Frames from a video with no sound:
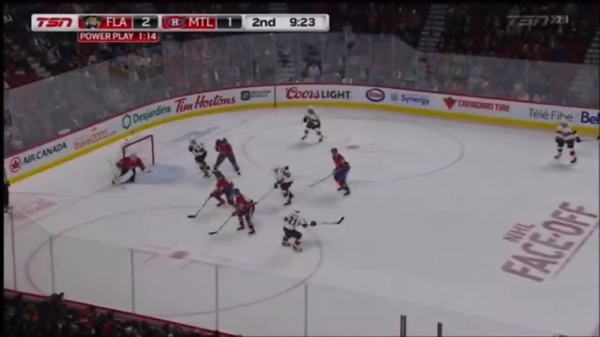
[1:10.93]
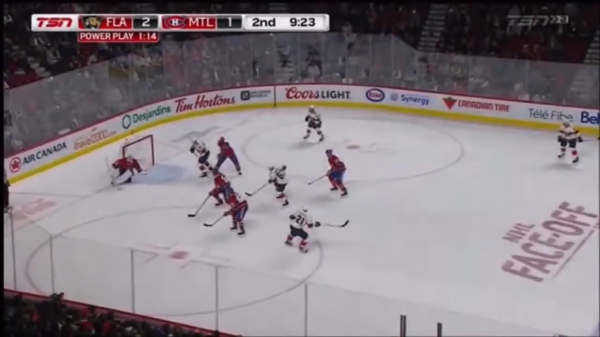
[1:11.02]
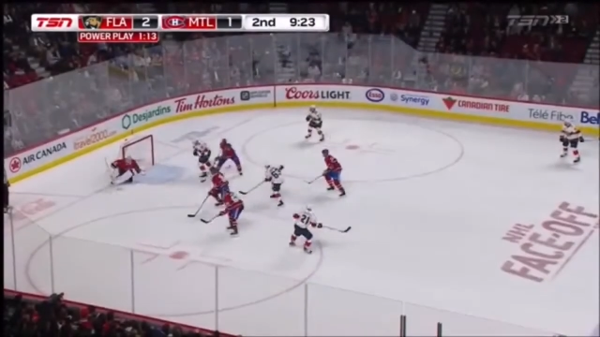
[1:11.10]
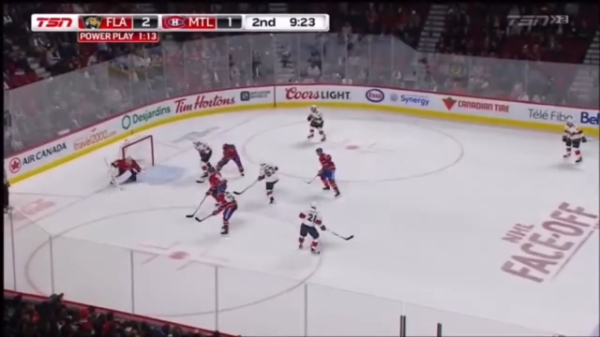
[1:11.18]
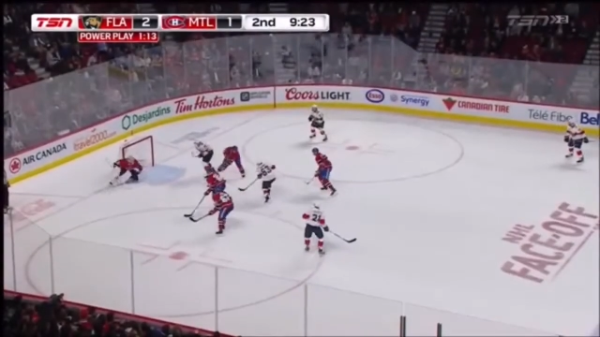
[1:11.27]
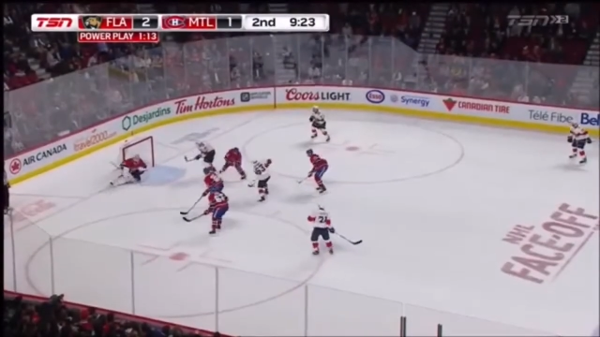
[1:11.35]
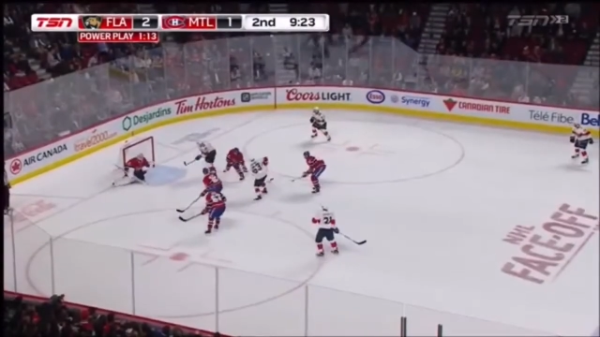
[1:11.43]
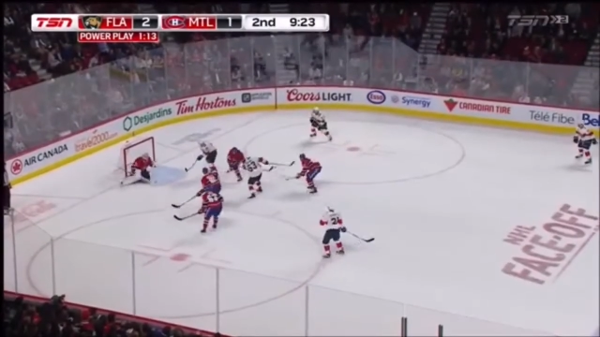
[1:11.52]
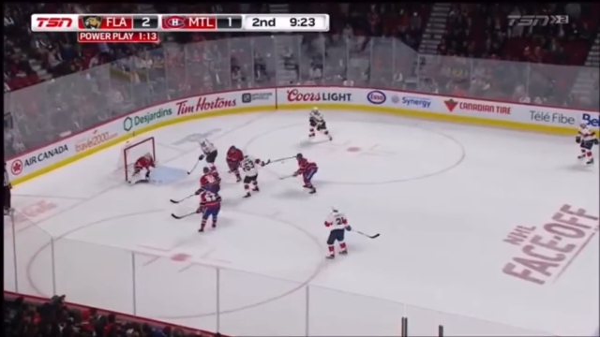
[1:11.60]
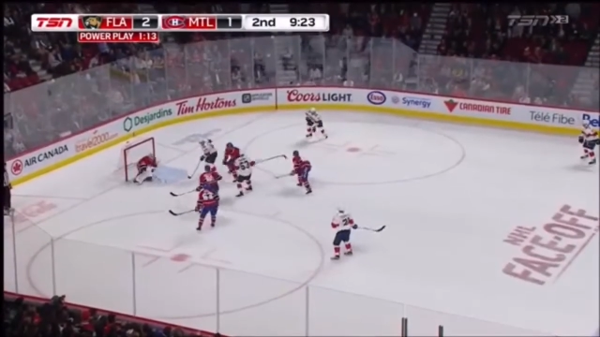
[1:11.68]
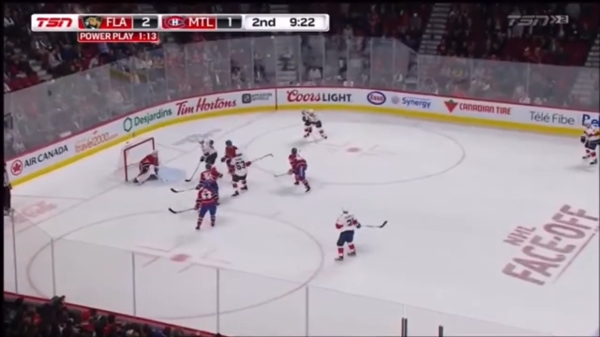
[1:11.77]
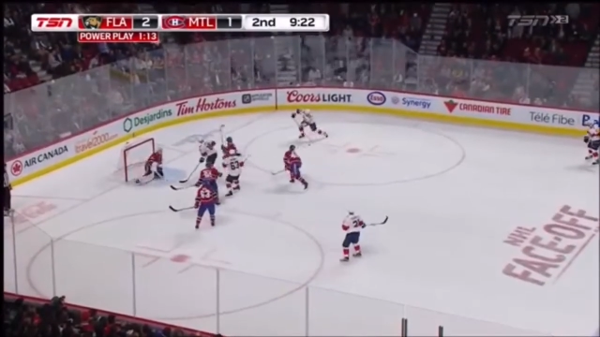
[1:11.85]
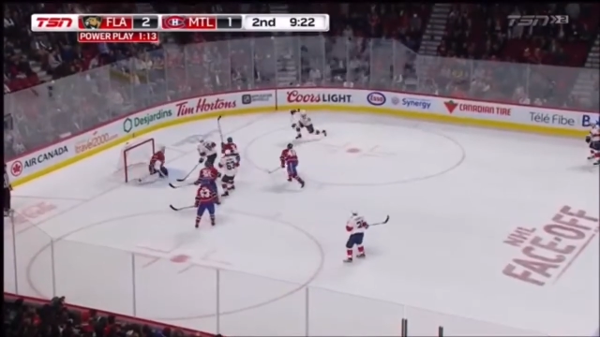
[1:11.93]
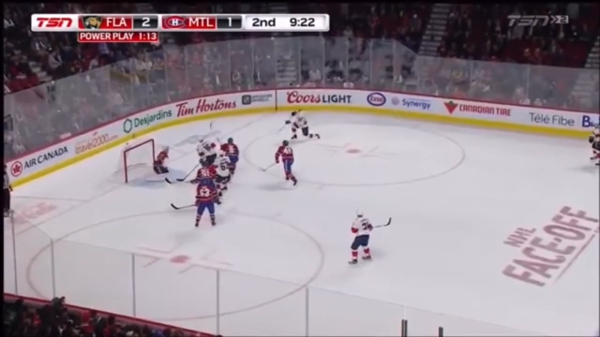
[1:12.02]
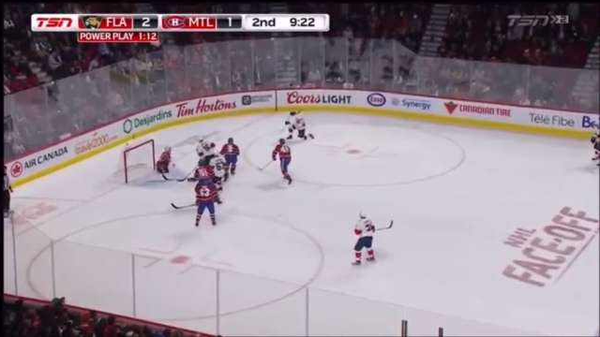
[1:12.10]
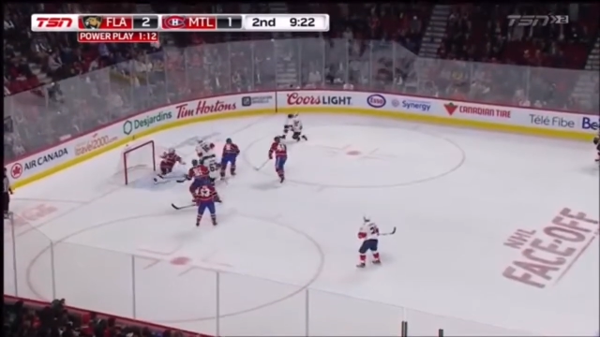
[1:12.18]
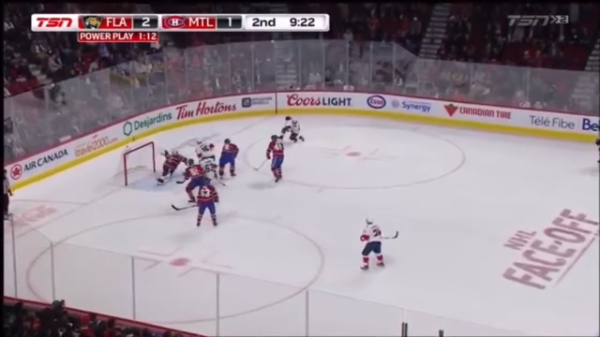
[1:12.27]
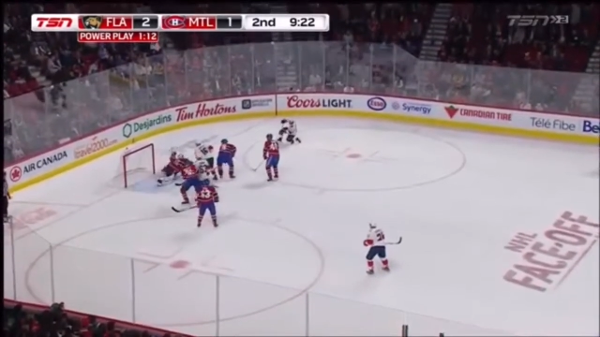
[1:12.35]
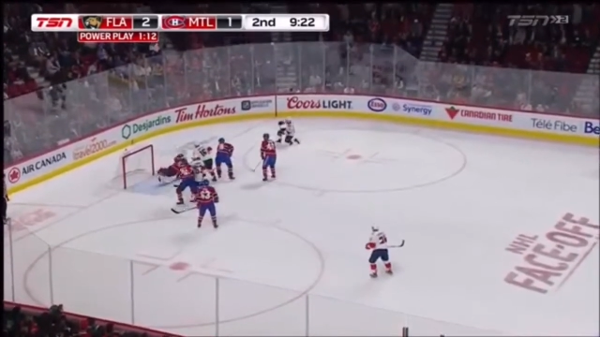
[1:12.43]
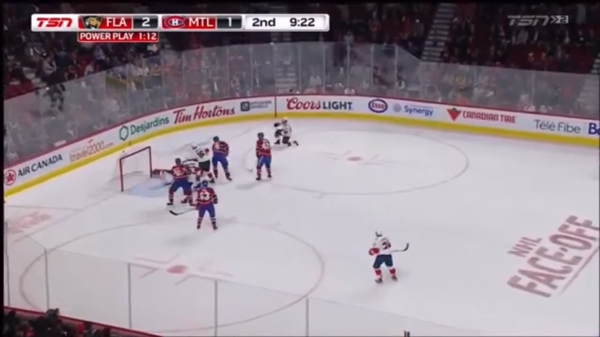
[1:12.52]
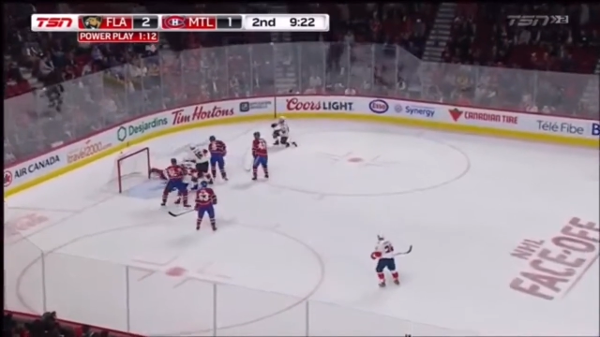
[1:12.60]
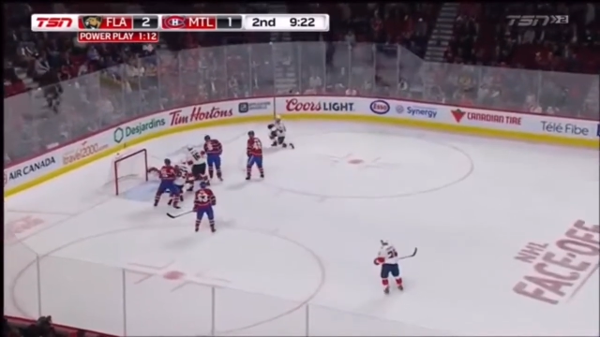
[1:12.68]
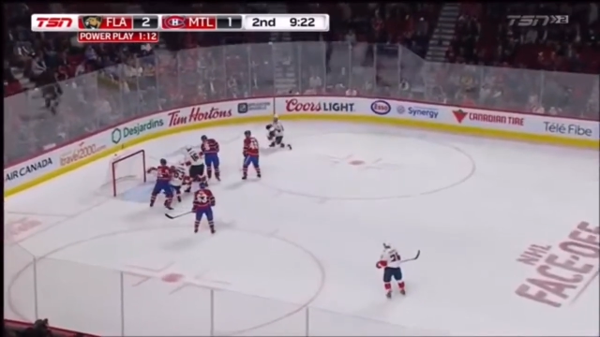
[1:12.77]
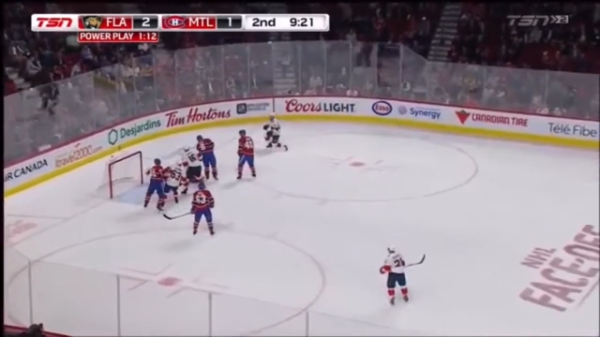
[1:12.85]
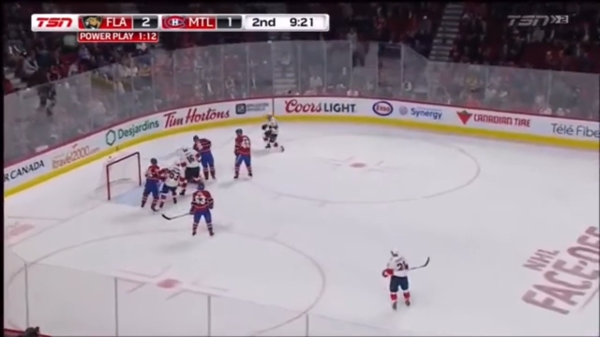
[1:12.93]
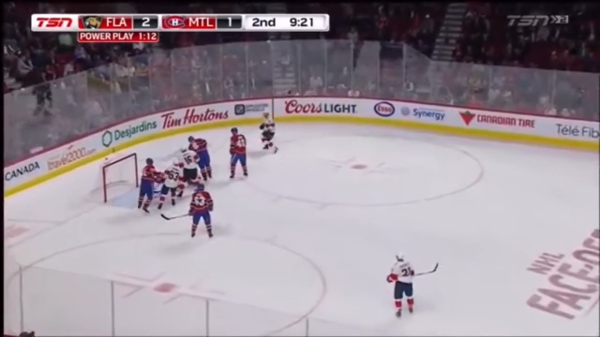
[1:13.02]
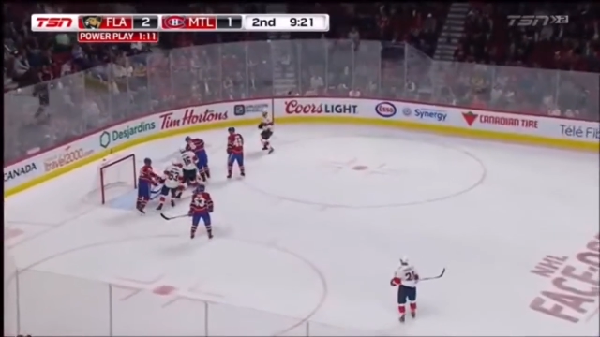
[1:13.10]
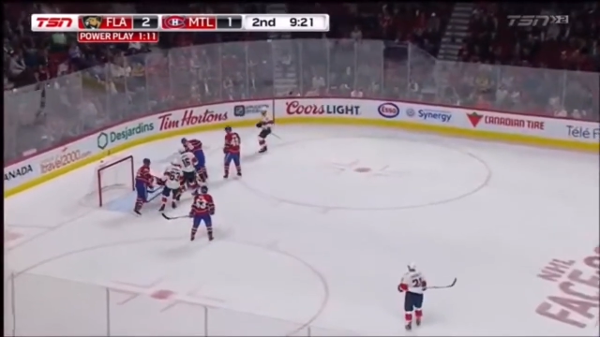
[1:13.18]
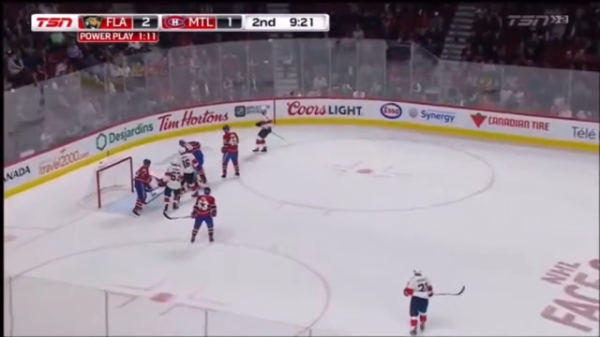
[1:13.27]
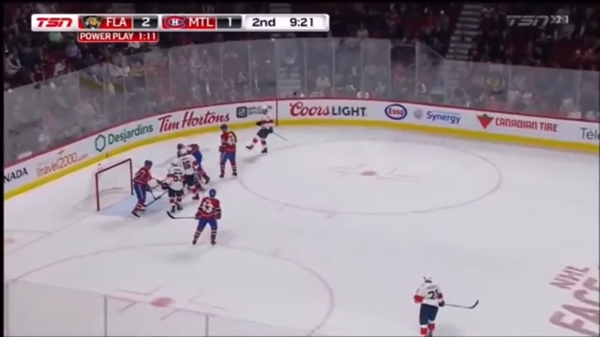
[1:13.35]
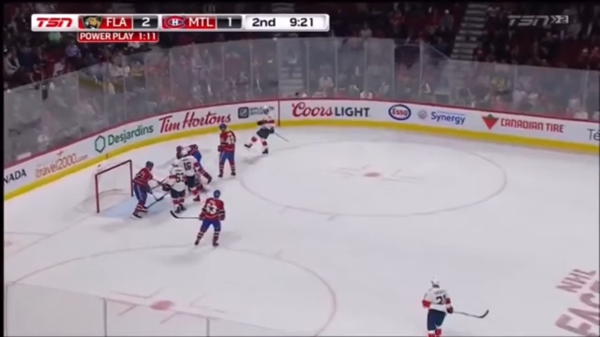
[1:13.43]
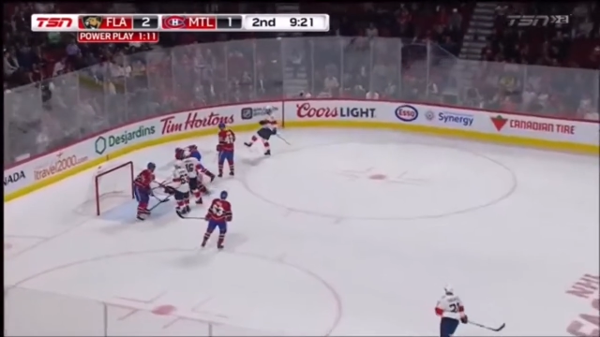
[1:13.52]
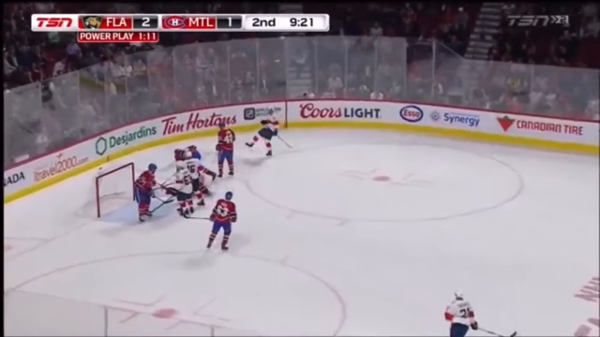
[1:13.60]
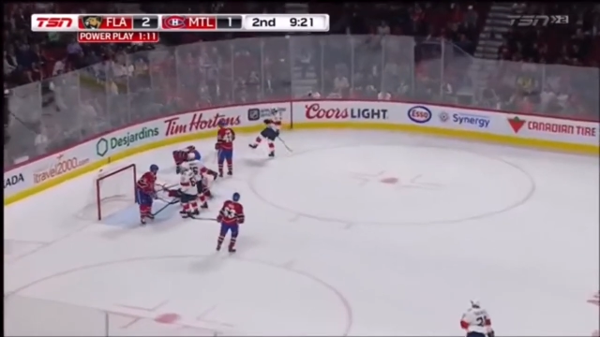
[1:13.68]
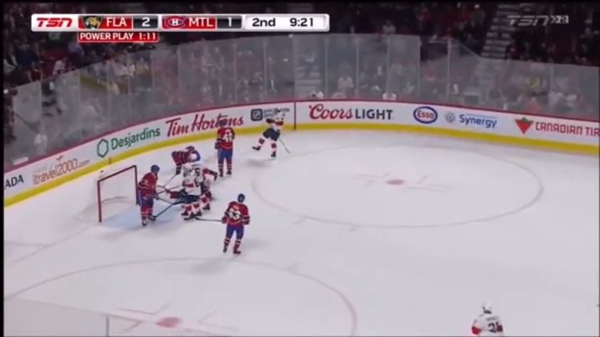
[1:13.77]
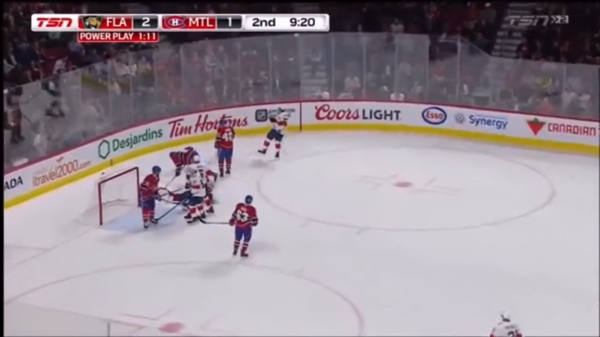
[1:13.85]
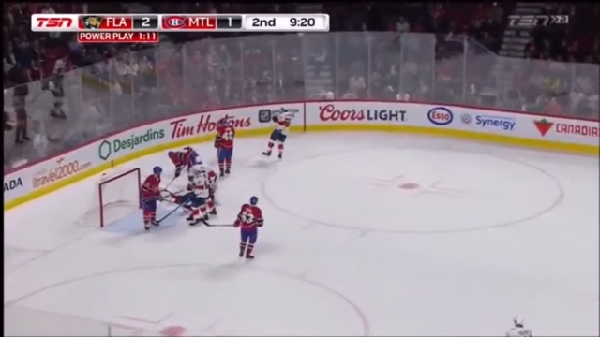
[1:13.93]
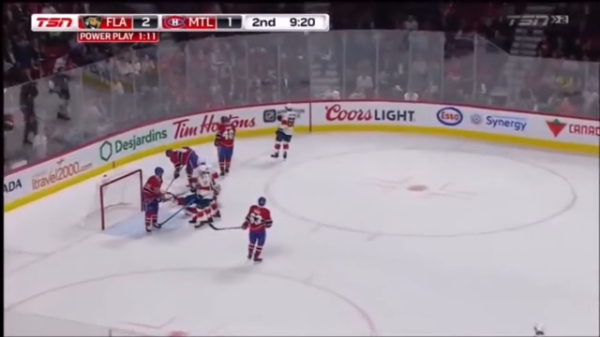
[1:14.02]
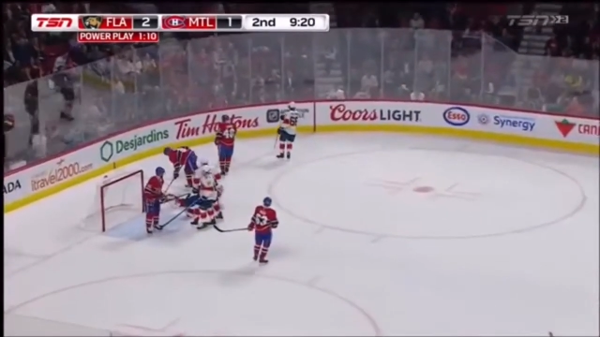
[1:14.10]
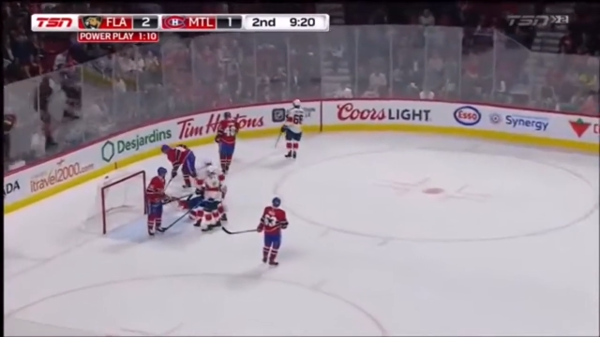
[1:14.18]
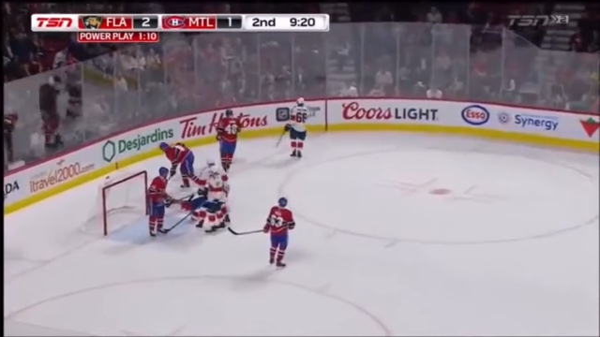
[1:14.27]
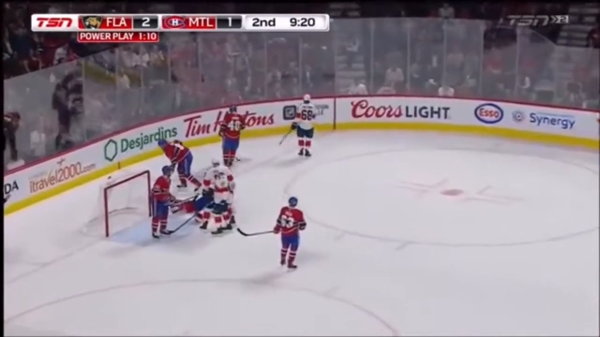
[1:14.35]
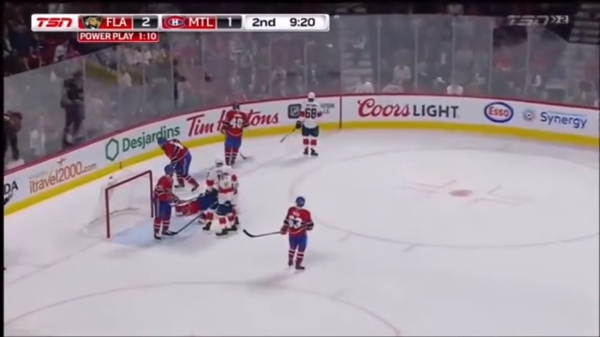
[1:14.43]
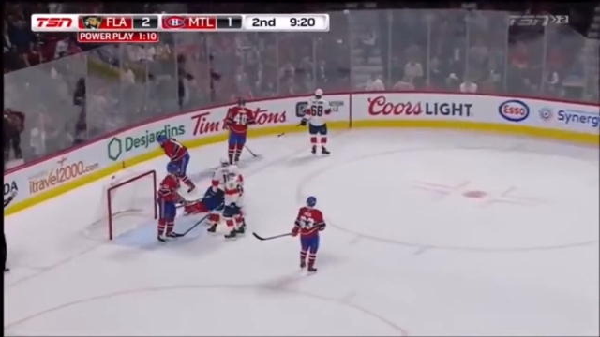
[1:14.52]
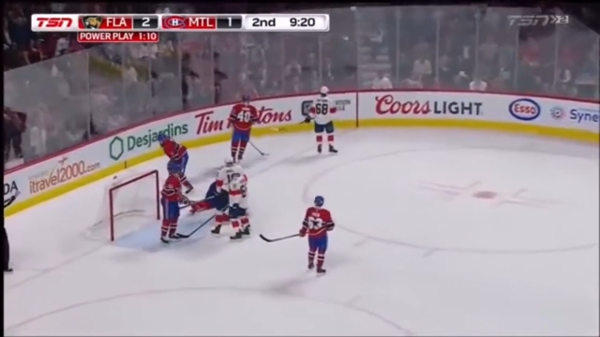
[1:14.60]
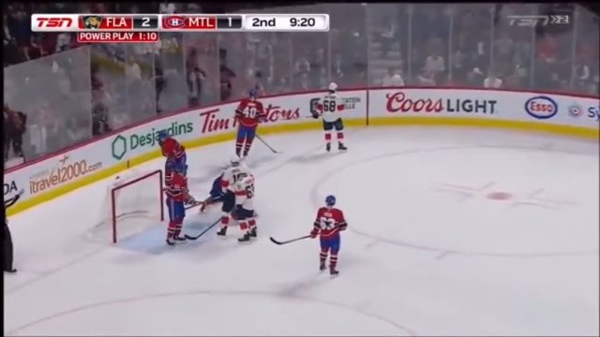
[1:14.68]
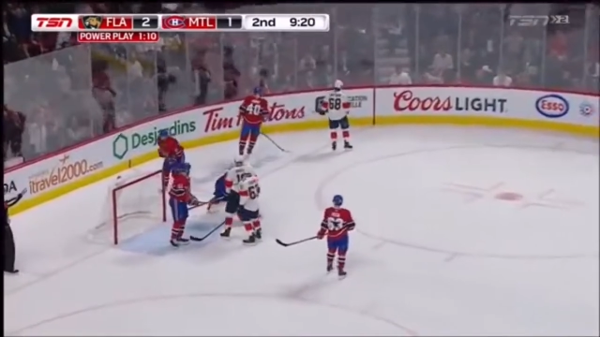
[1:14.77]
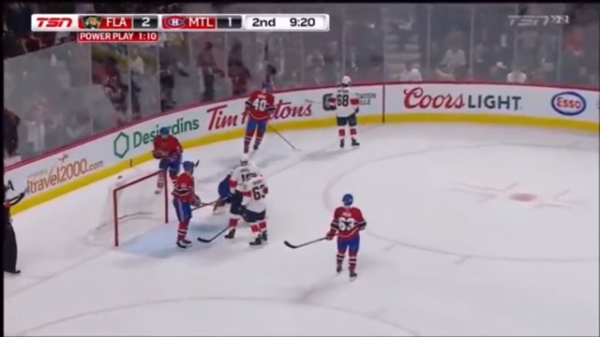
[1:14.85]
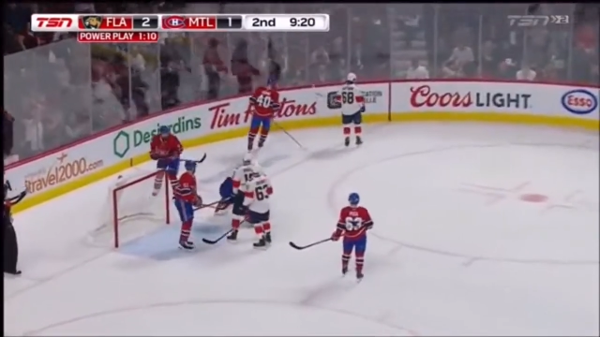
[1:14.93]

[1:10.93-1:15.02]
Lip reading: [unreadable: no face in view]